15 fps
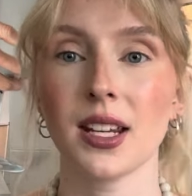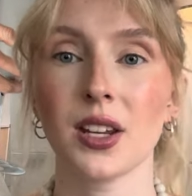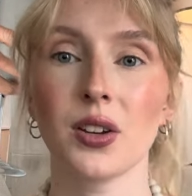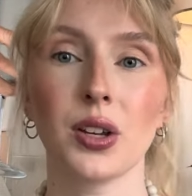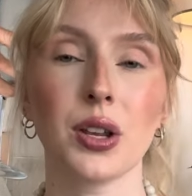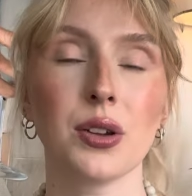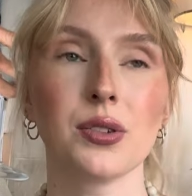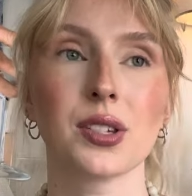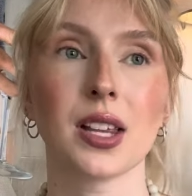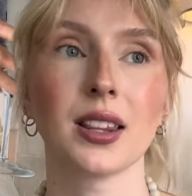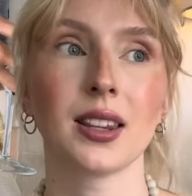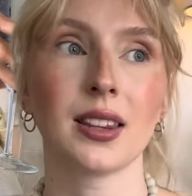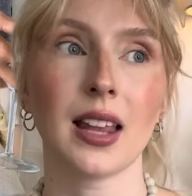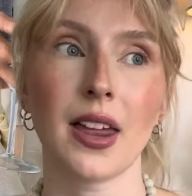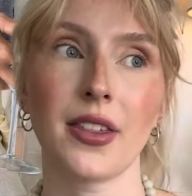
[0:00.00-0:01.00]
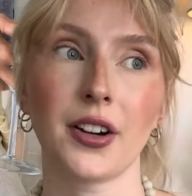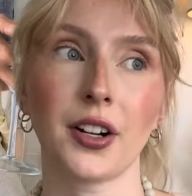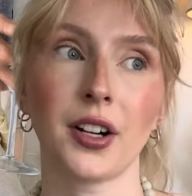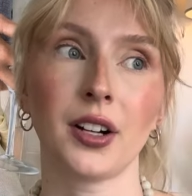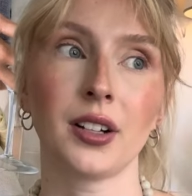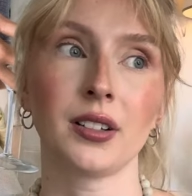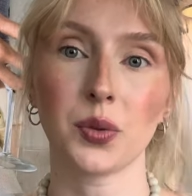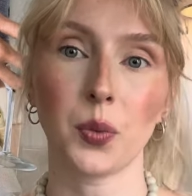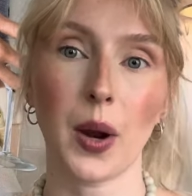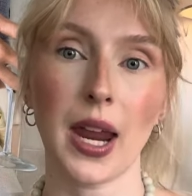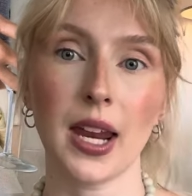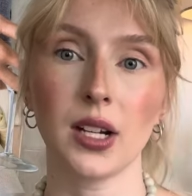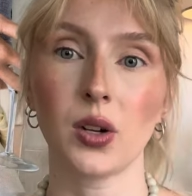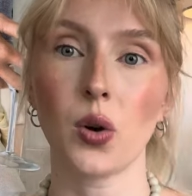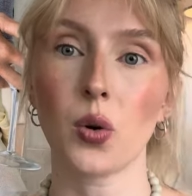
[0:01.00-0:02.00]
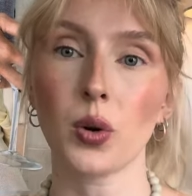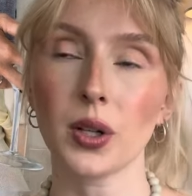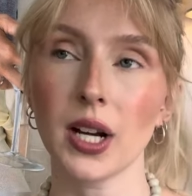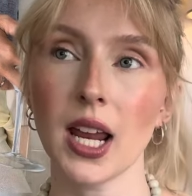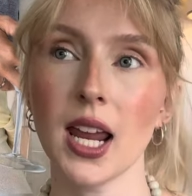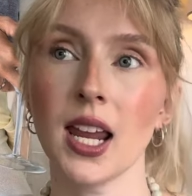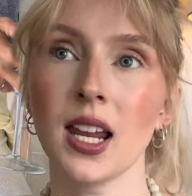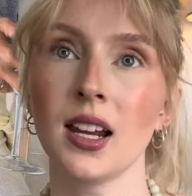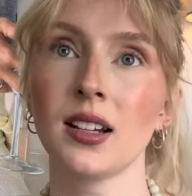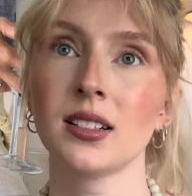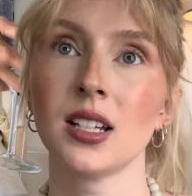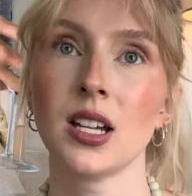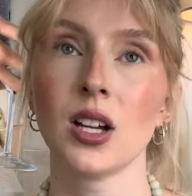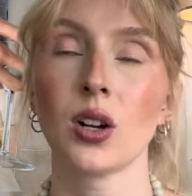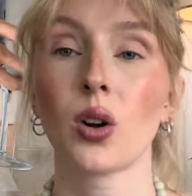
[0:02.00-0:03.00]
You could use leather, suede cording.